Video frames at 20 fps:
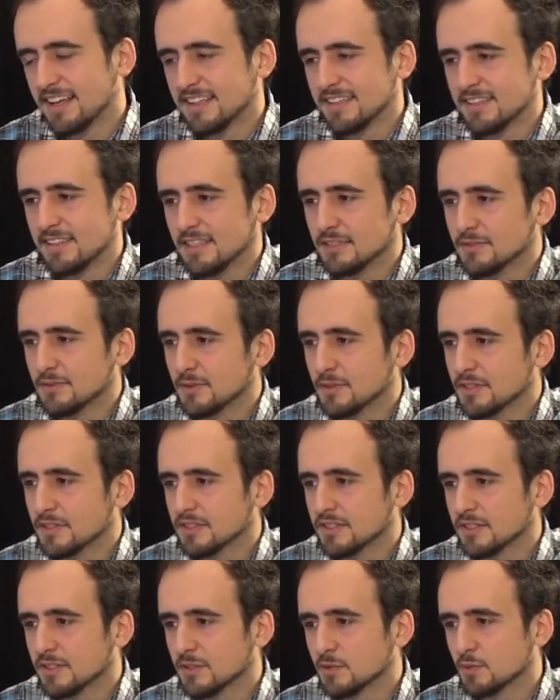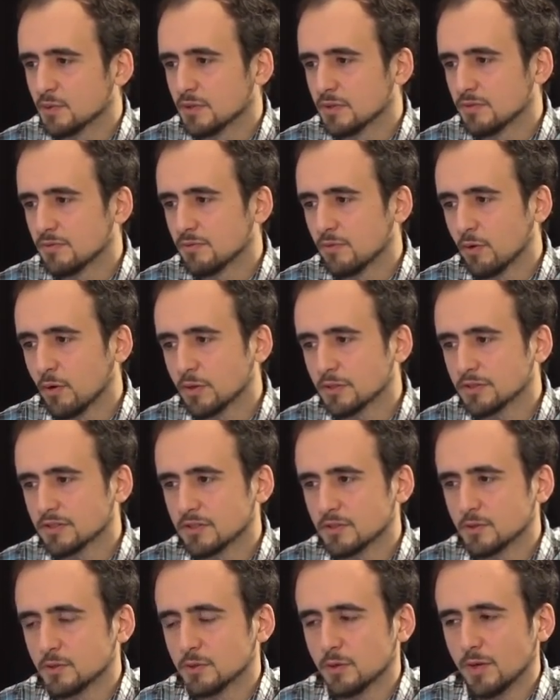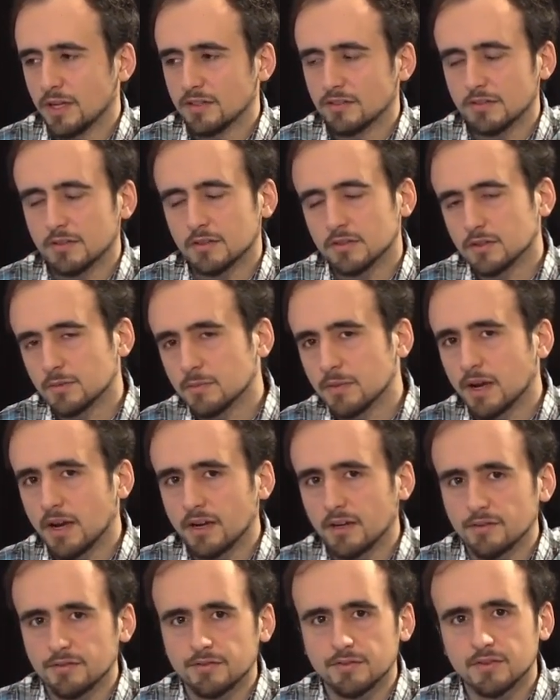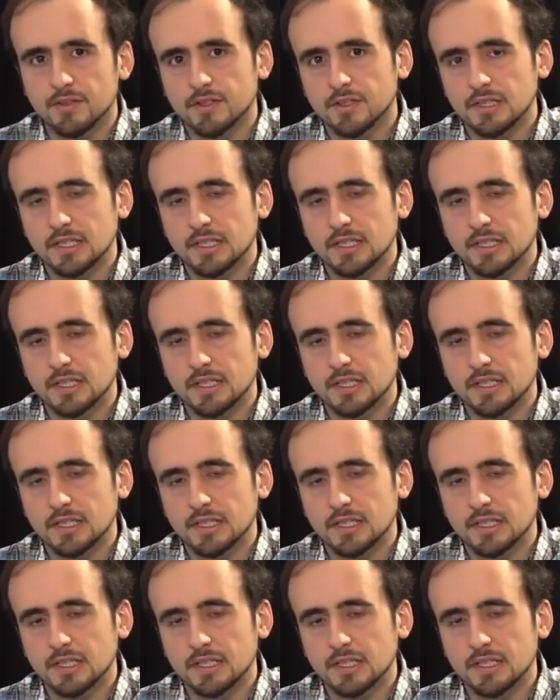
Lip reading: this, for instance, would force us to enter some kind of